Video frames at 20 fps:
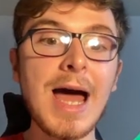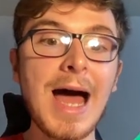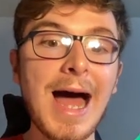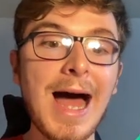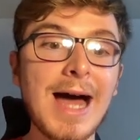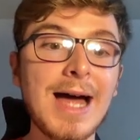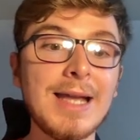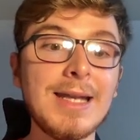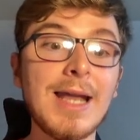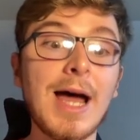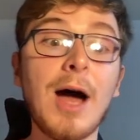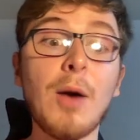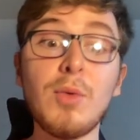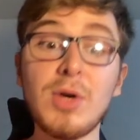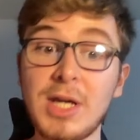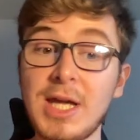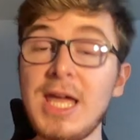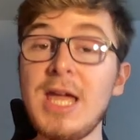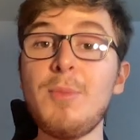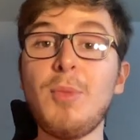and I
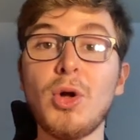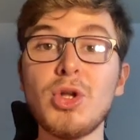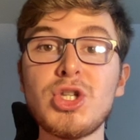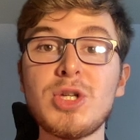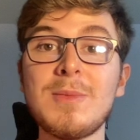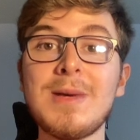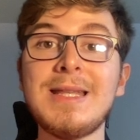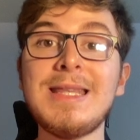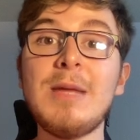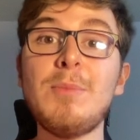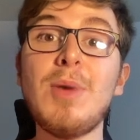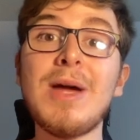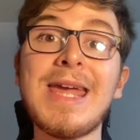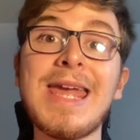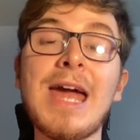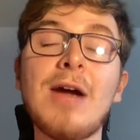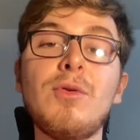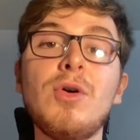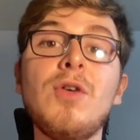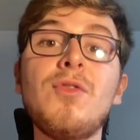would keep Otamendi but
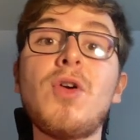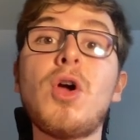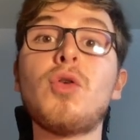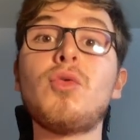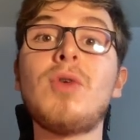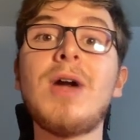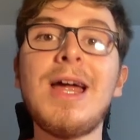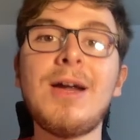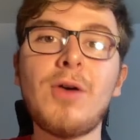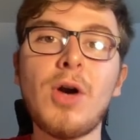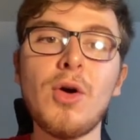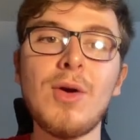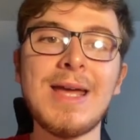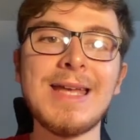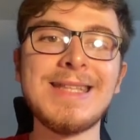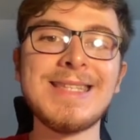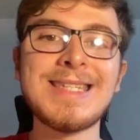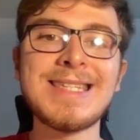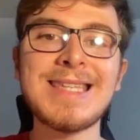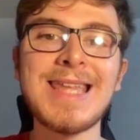get rid of Guerrero
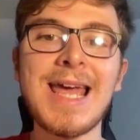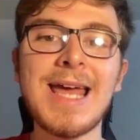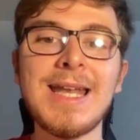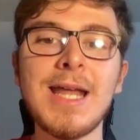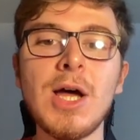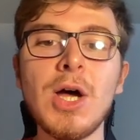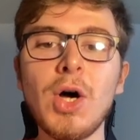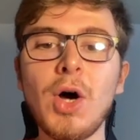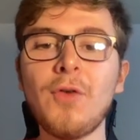instead.